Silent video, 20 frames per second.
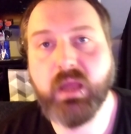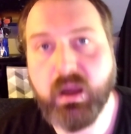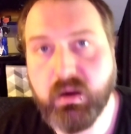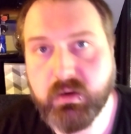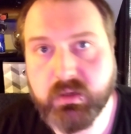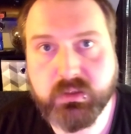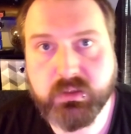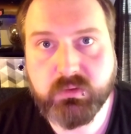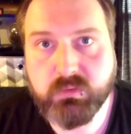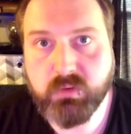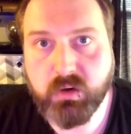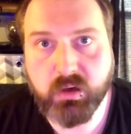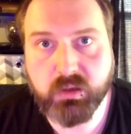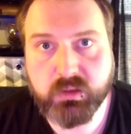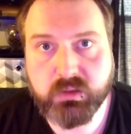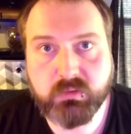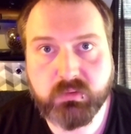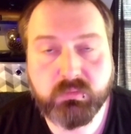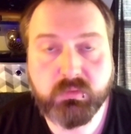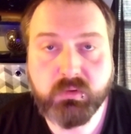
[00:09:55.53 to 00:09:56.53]
How can you
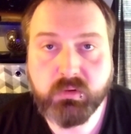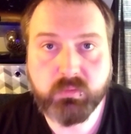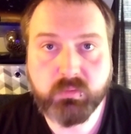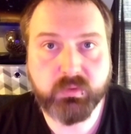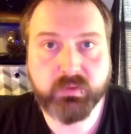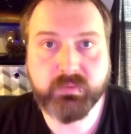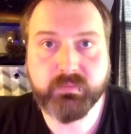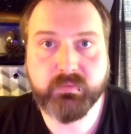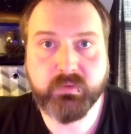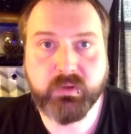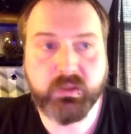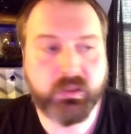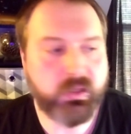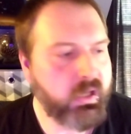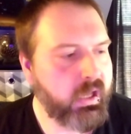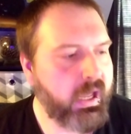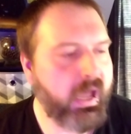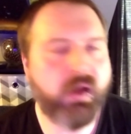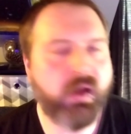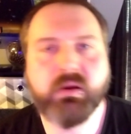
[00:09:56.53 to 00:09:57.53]
argue with free?
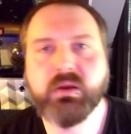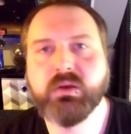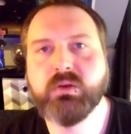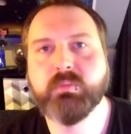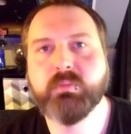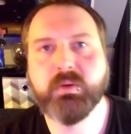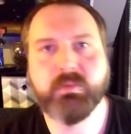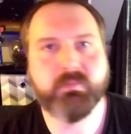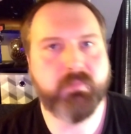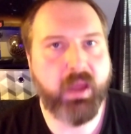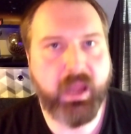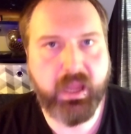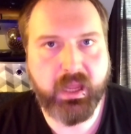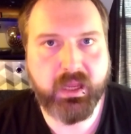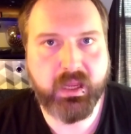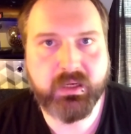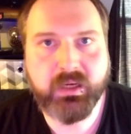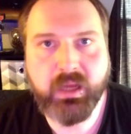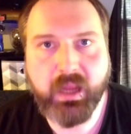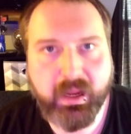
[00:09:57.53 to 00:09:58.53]
How can you be
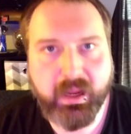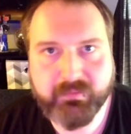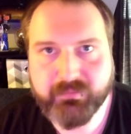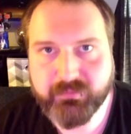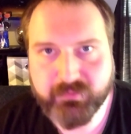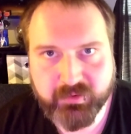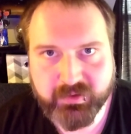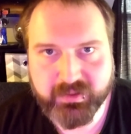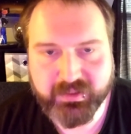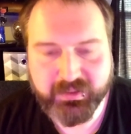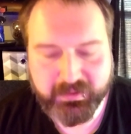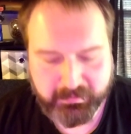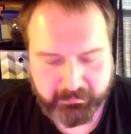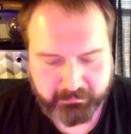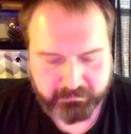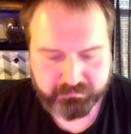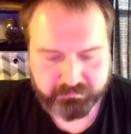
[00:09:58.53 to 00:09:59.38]
mad at free?